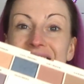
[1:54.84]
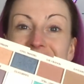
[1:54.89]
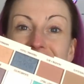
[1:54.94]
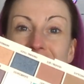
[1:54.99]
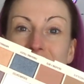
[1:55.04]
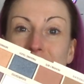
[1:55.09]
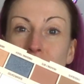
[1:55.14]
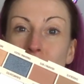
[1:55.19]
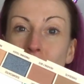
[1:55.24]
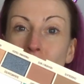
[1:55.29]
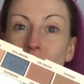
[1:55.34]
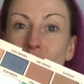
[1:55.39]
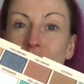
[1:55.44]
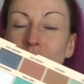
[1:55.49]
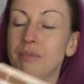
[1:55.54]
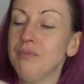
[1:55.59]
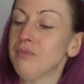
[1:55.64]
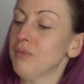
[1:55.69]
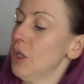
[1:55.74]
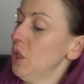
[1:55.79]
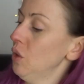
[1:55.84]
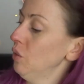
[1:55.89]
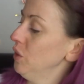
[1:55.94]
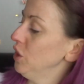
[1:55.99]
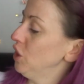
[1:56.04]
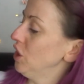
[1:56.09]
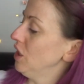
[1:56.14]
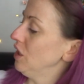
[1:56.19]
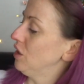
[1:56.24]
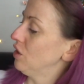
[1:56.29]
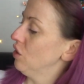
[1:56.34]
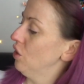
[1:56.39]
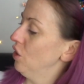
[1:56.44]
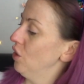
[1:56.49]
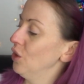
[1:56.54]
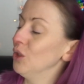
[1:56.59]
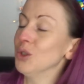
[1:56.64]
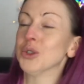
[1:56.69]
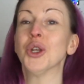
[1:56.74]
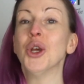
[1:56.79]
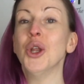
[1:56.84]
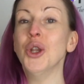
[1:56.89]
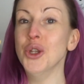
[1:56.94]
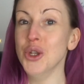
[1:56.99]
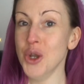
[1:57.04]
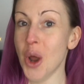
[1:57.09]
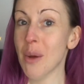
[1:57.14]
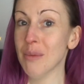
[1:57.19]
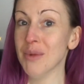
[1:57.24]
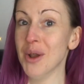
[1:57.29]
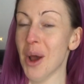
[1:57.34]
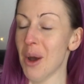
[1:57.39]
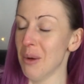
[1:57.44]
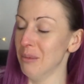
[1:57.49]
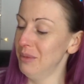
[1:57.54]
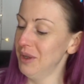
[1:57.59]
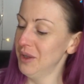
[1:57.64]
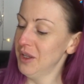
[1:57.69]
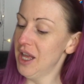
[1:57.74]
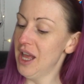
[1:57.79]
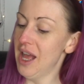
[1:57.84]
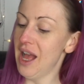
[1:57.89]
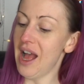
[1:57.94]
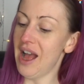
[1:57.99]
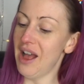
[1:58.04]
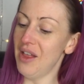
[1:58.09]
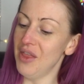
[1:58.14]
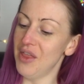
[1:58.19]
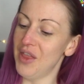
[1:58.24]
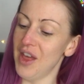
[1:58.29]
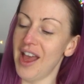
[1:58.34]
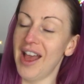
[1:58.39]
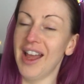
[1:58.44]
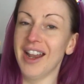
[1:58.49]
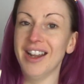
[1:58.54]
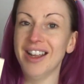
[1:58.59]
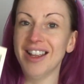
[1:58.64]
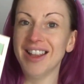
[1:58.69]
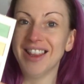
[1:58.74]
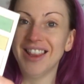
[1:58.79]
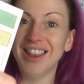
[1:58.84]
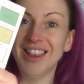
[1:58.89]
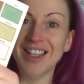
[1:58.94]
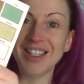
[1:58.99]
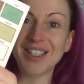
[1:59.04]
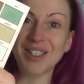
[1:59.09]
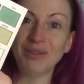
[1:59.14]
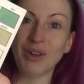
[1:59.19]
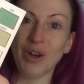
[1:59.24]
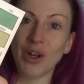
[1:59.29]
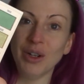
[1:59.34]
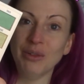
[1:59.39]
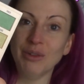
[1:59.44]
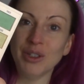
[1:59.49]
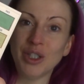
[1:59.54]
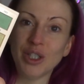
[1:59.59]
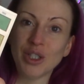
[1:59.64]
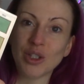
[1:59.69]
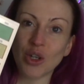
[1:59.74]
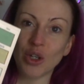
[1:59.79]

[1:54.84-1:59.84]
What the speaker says: this one, which is called Nom Nom, and then this one, which is